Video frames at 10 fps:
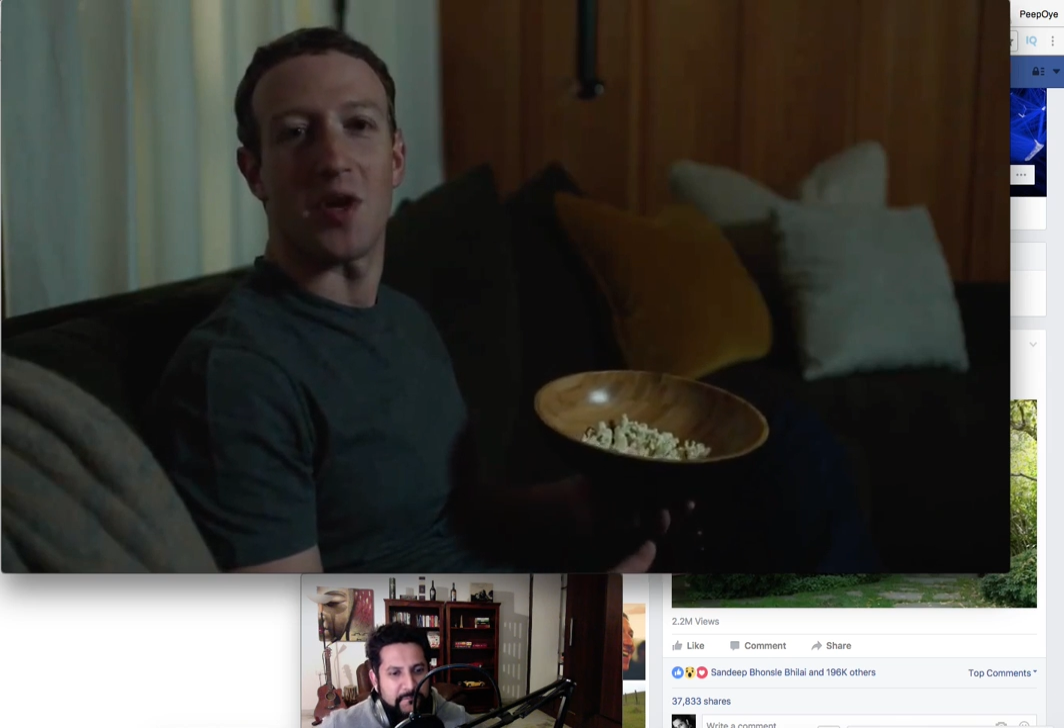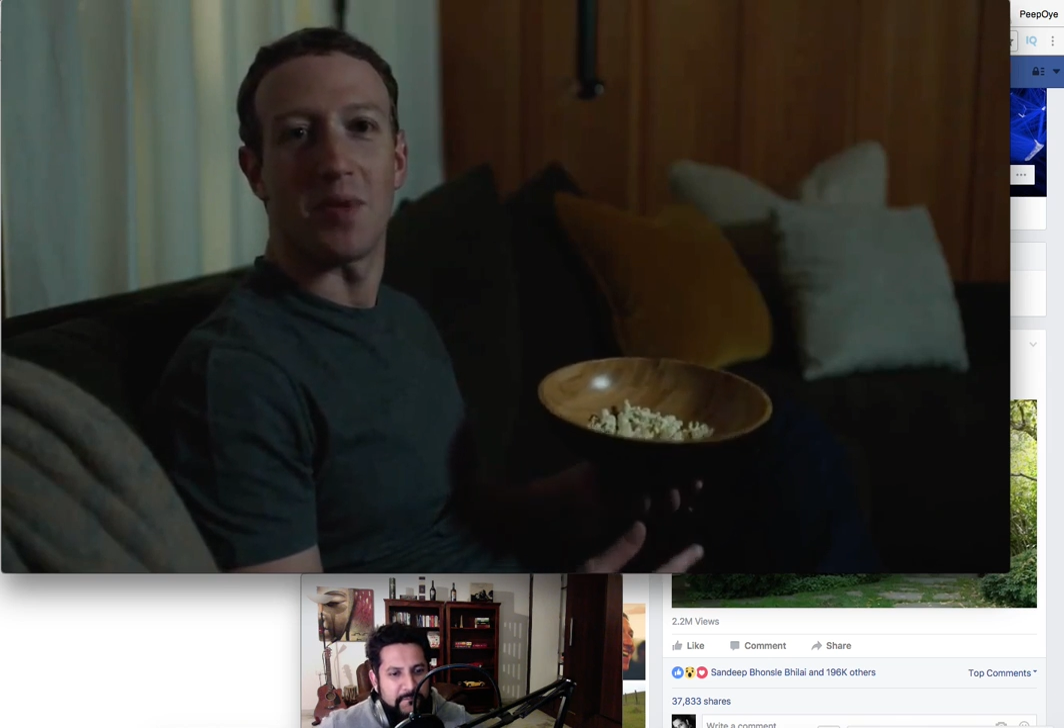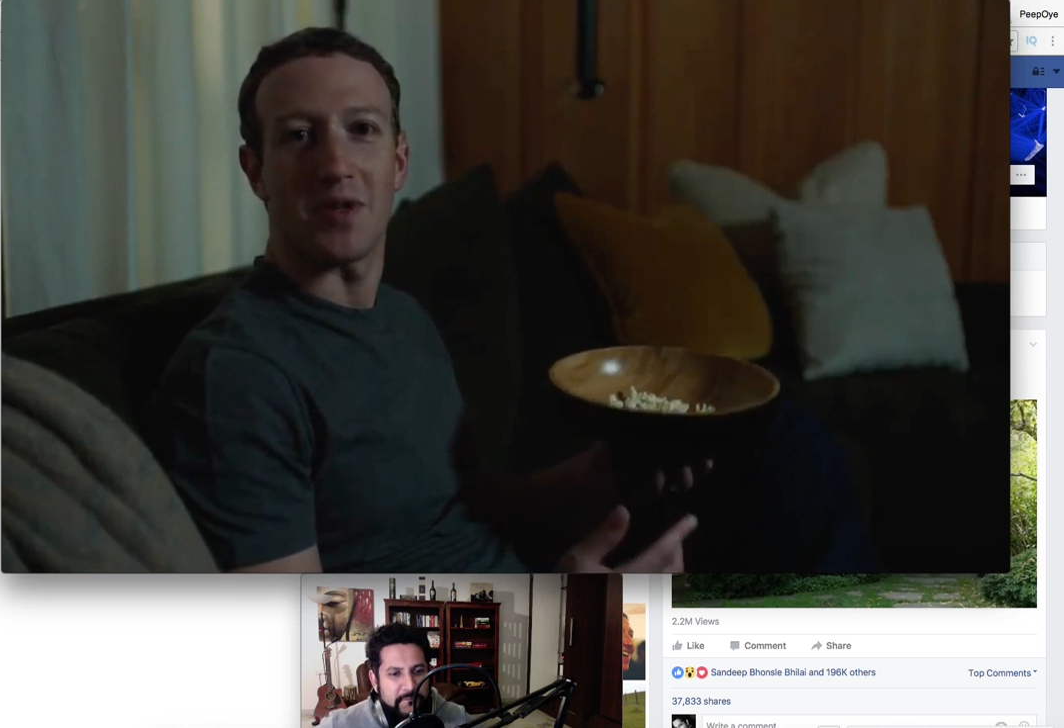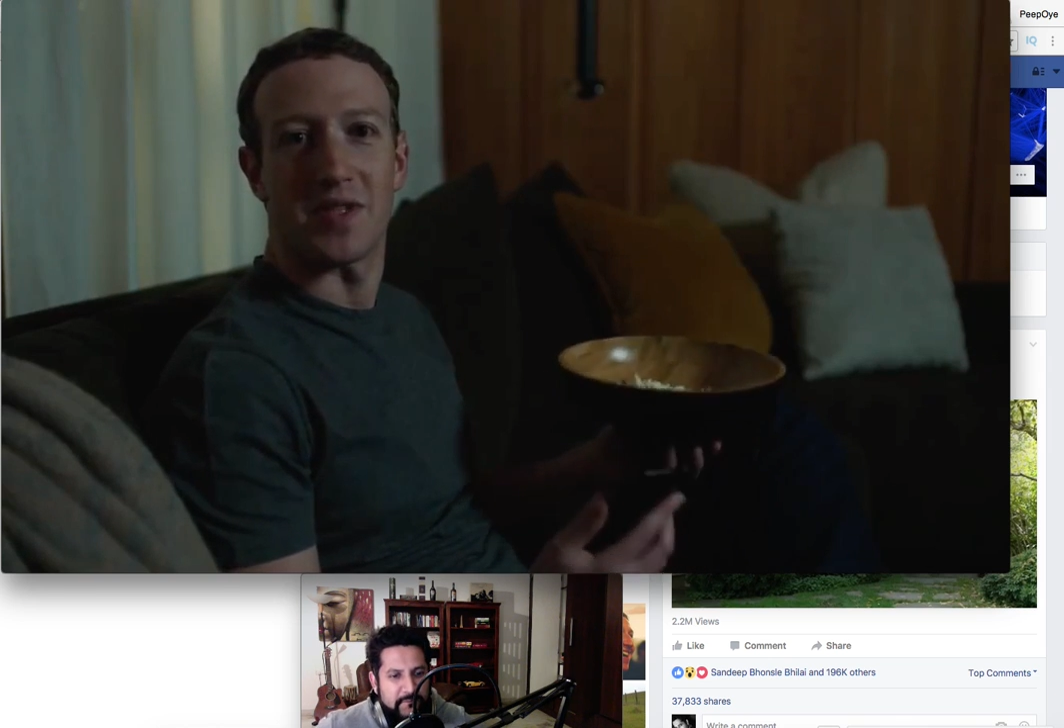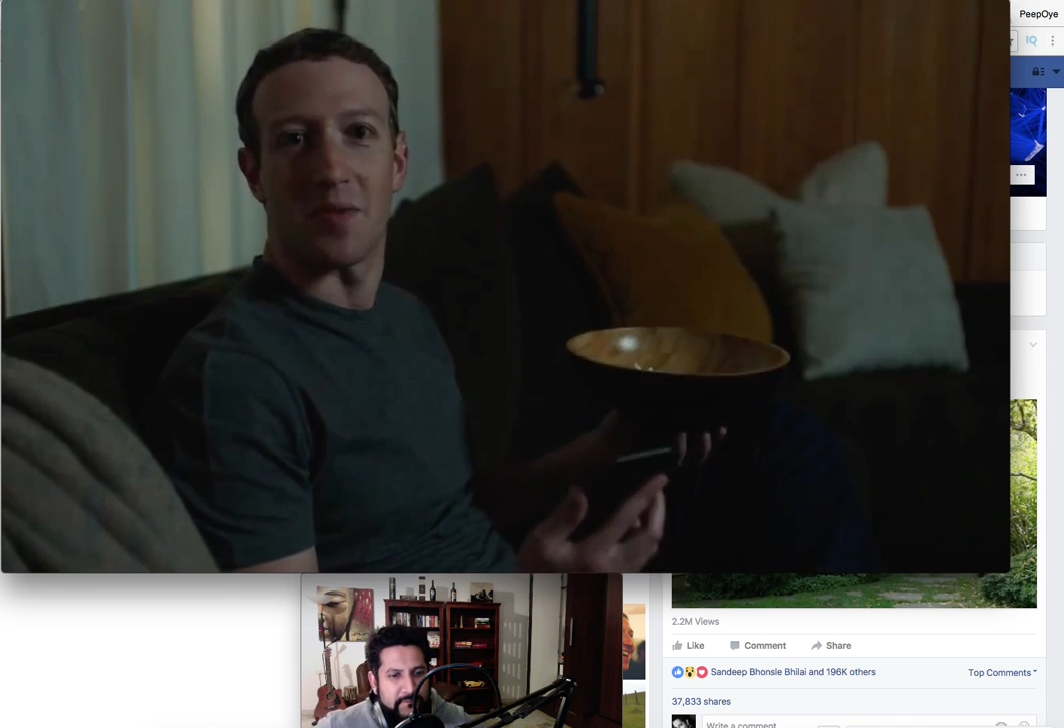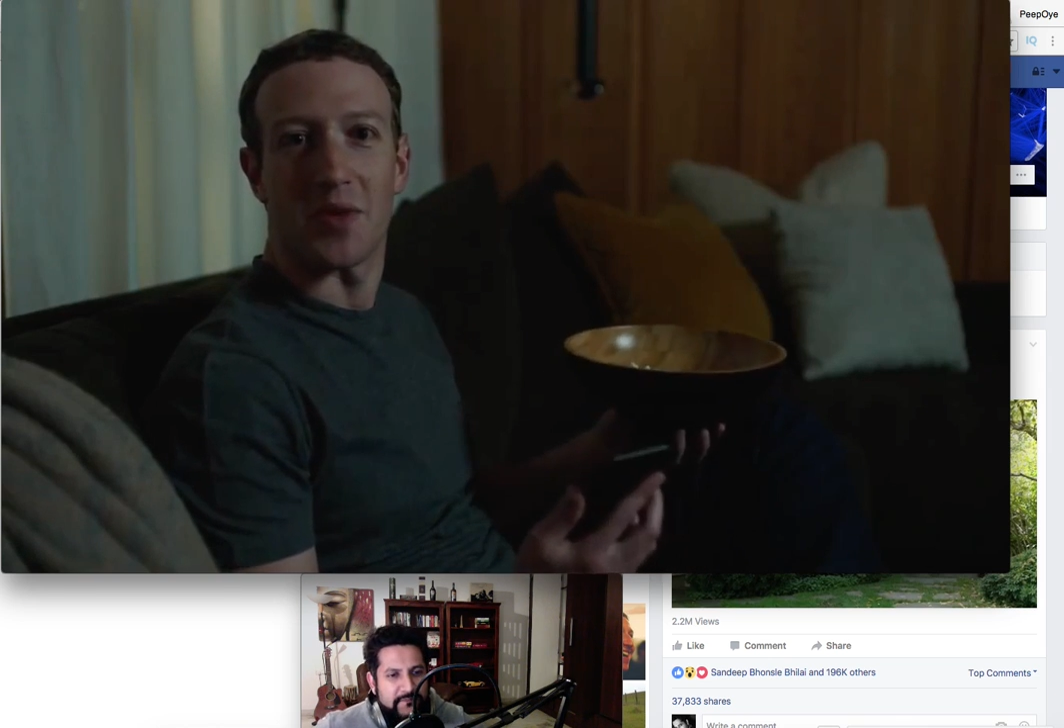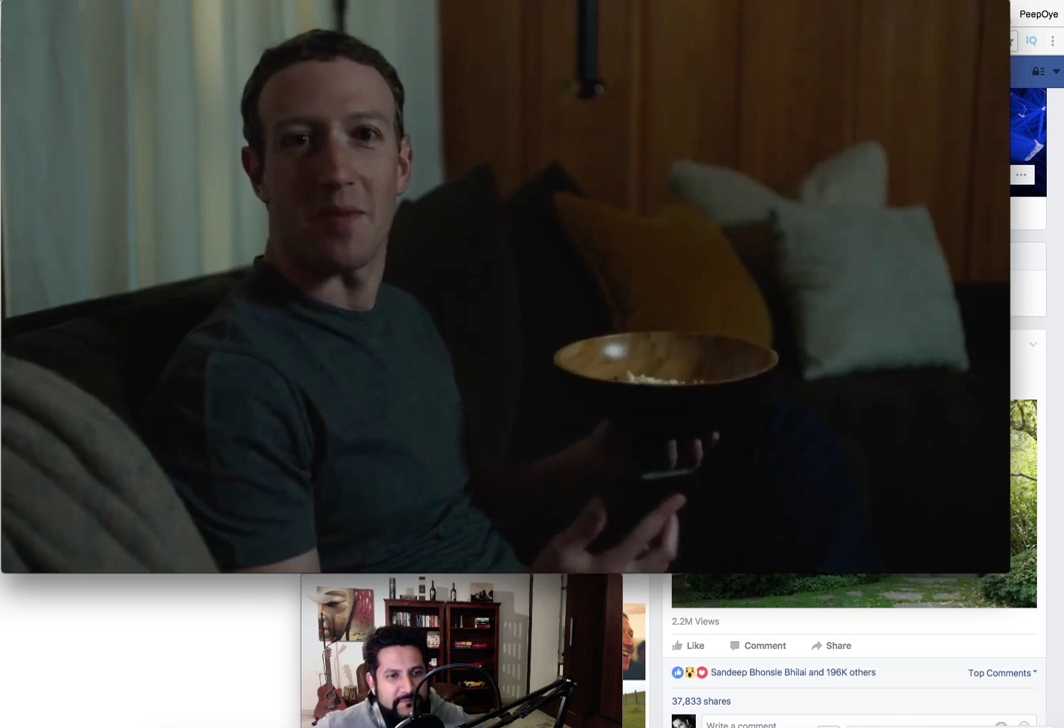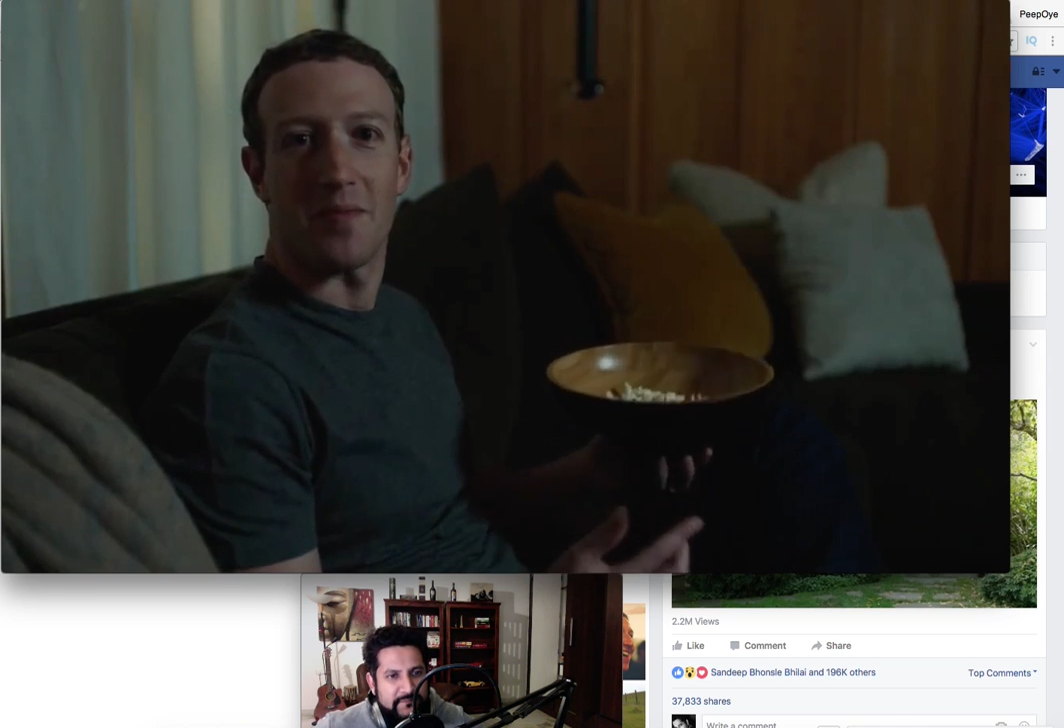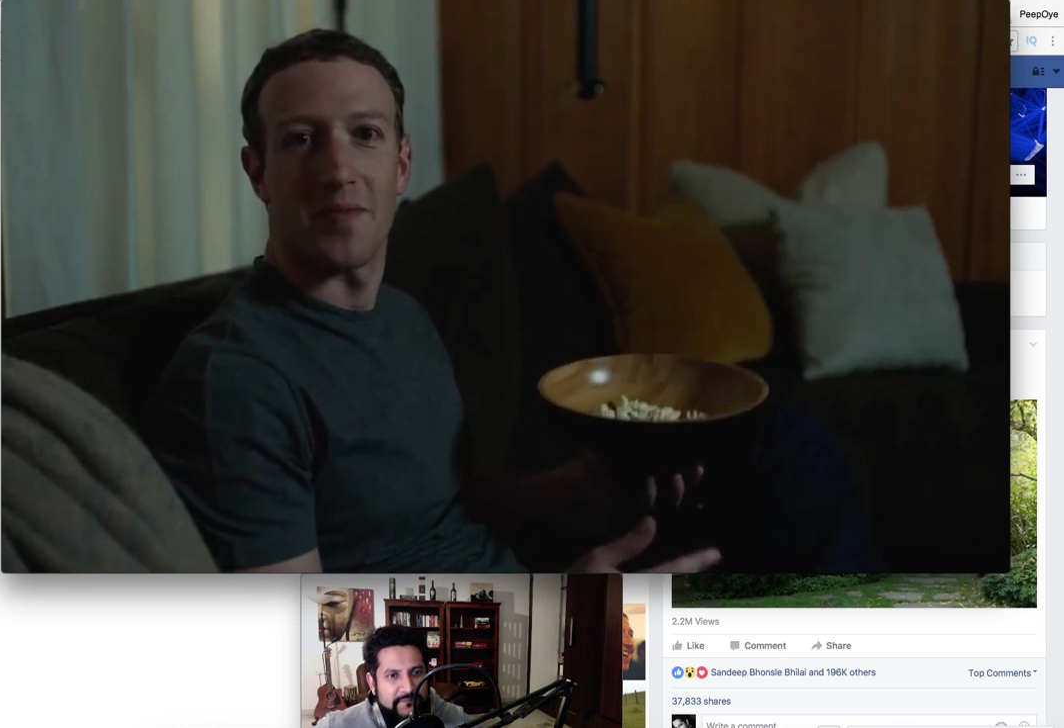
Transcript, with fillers: to build some of them.